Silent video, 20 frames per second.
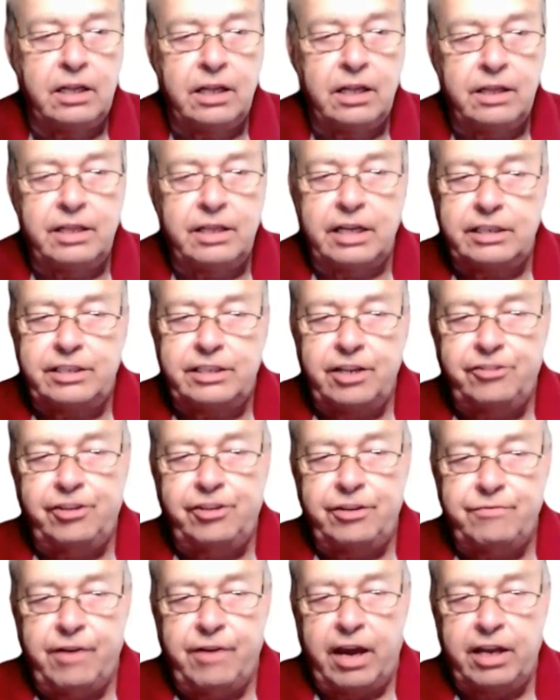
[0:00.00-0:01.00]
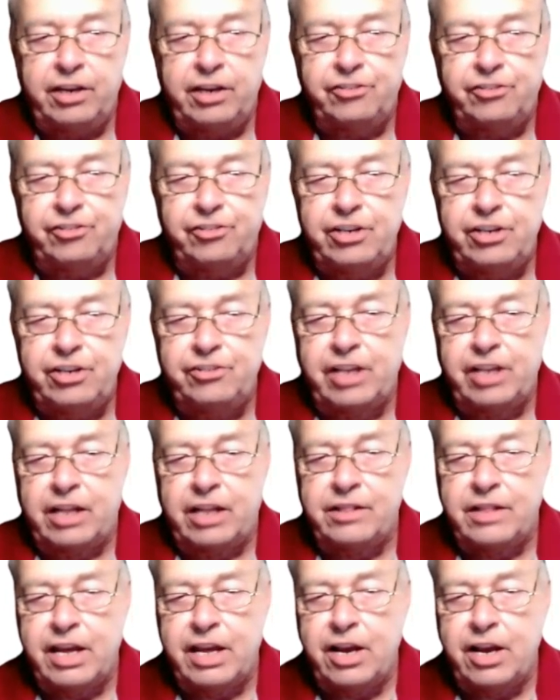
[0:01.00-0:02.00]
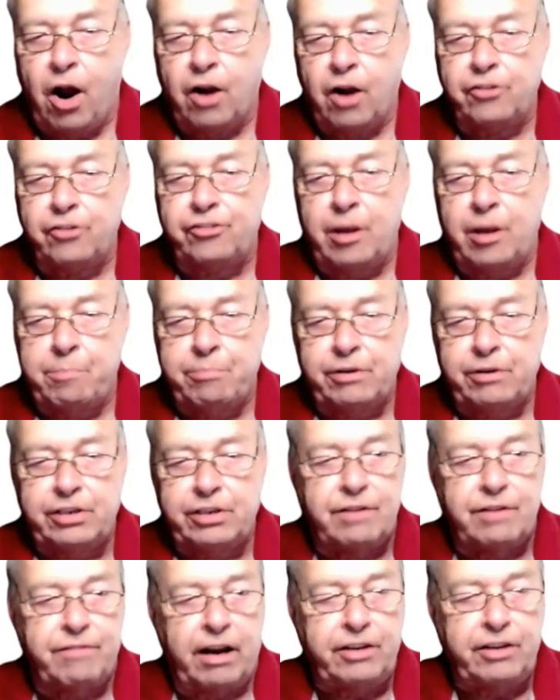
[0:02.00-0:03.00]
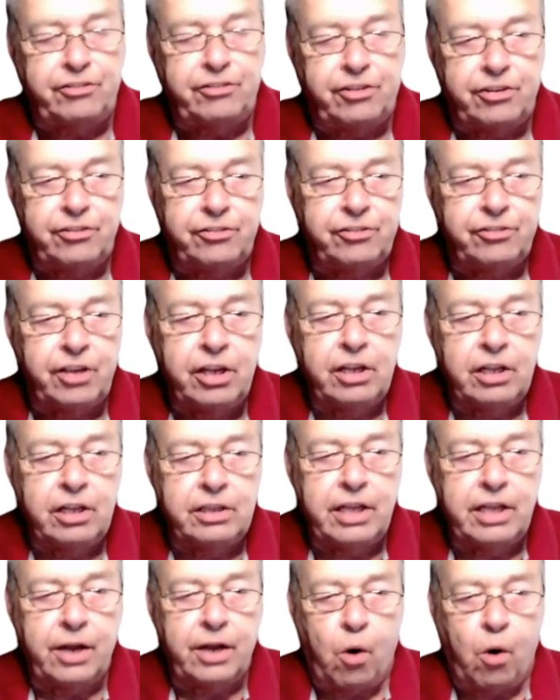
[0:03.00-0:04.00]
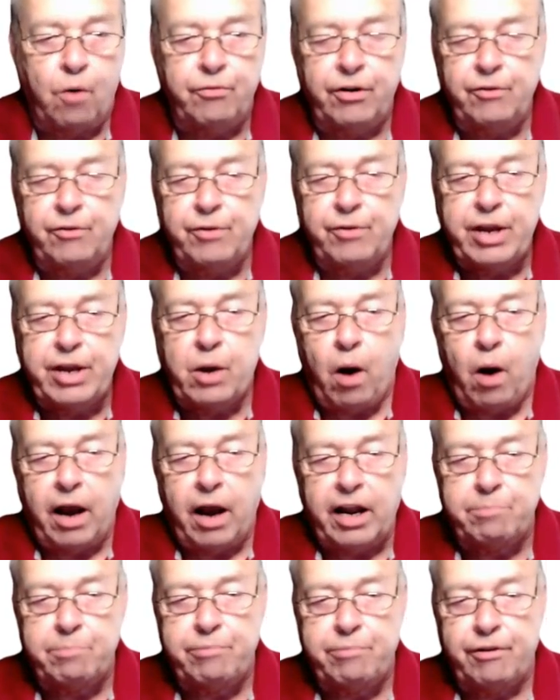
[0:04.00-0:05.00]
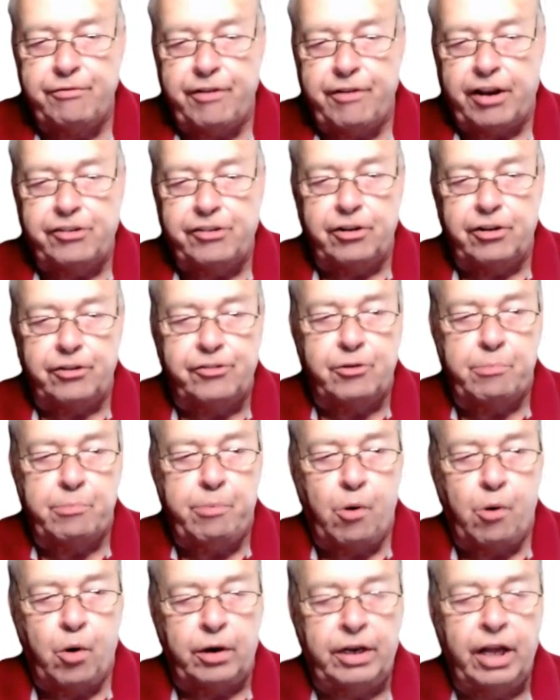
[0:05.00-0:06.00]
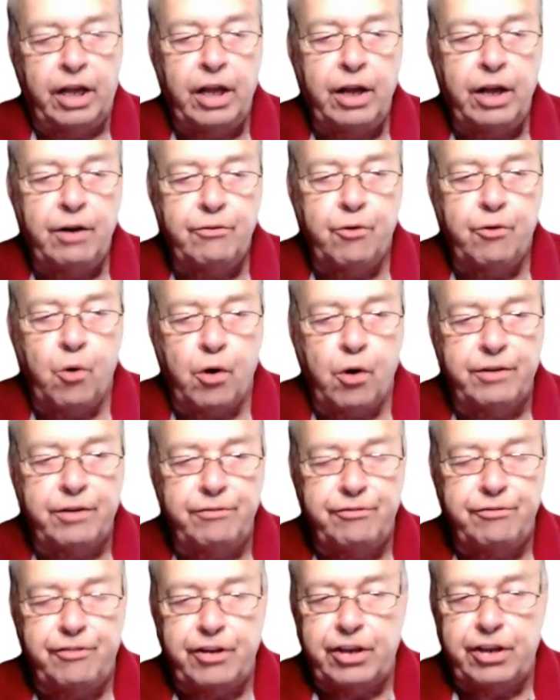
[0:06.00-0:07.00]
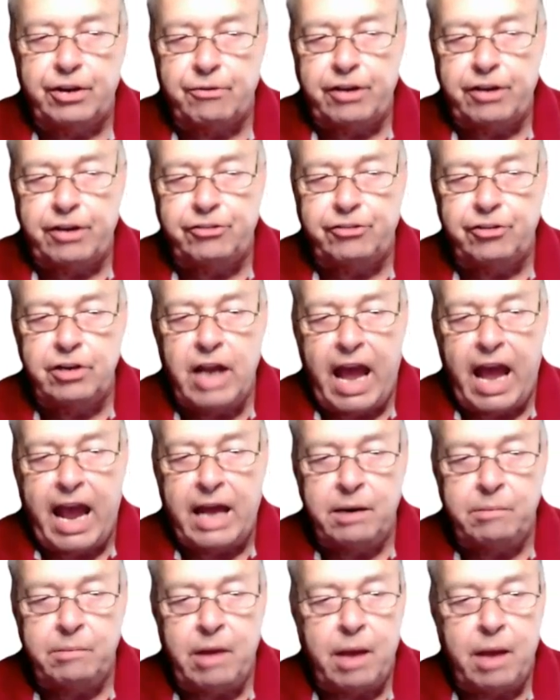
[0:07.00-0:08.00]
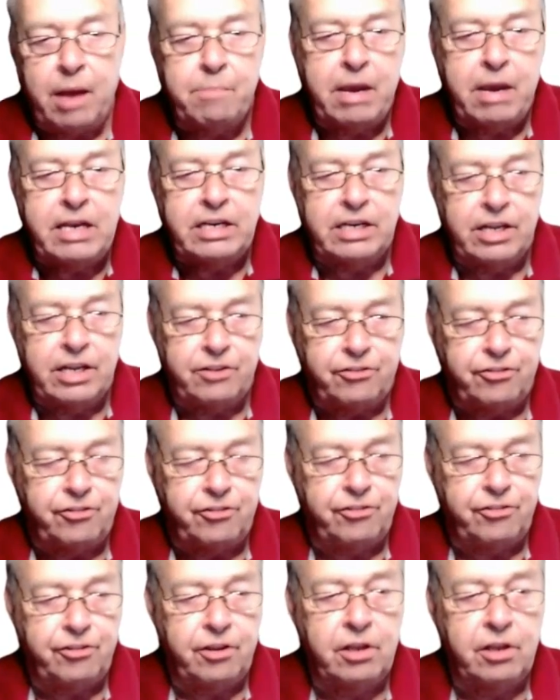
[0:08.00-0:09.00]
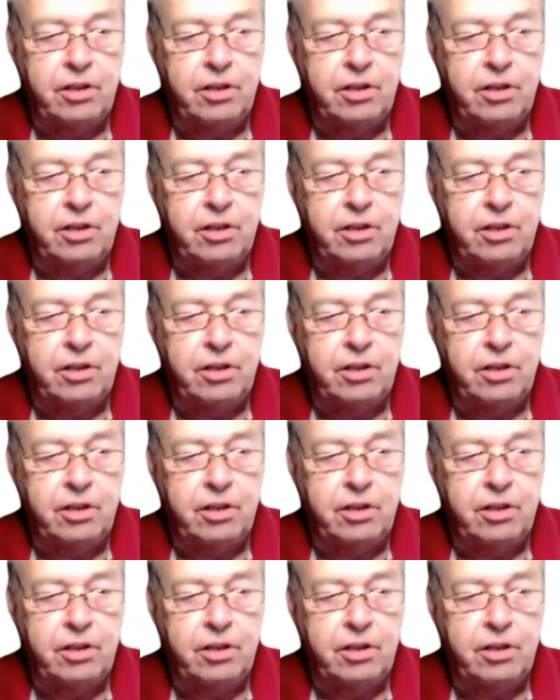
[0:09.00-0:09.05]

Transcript: Their disadvantage is that they are separate devices that often require professional support for configuration and maintenance.